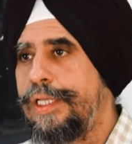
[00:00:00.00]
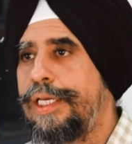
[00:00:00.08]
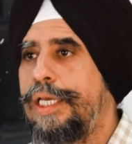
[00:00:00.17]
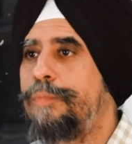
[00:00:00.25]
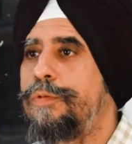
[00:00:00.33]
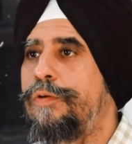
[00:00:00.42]
They
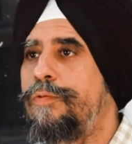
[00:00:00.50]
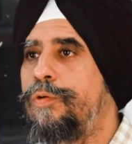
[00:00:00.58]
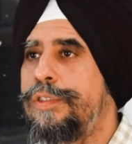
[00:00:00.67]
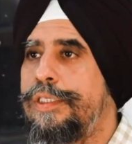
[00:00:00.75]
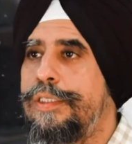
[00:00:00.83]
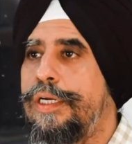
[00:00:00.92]
keep their
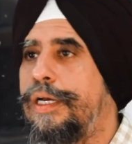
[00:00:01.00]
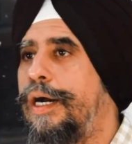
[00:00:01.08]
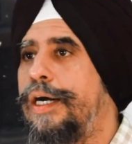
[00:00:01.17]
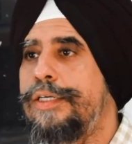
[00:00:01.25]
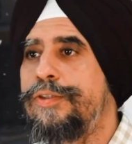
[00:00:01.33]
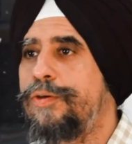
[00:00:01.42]
phones in their
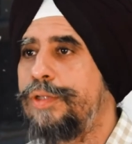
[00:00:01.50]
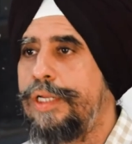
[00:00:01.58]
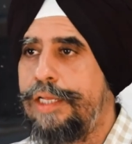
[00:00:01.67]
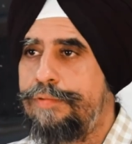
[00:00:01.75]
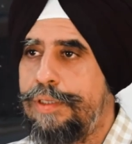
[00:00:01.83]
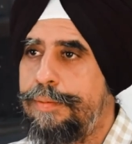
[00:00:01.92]
cars or they
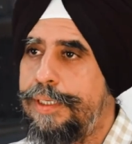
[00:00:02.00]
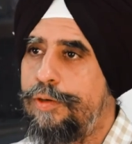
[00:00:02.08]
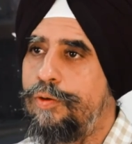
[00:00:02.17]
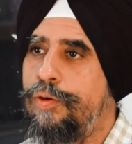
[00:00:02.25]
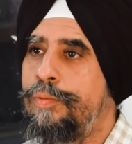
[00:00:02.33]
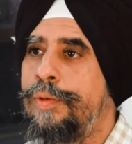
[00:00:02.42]
leave them at
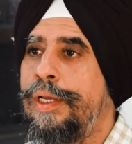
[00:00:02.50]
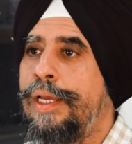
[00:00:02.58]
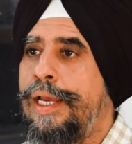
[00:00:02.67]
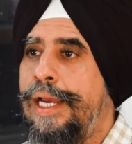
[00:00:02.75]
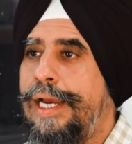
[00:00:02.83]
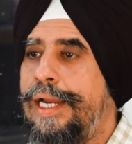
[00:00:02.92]
home.
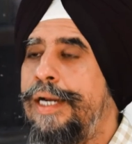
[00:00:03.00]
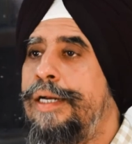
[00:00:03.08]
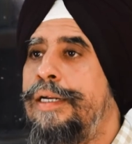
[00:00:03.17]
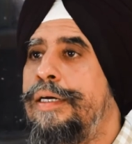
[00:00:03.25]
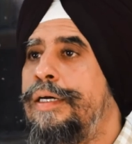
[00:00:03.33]
And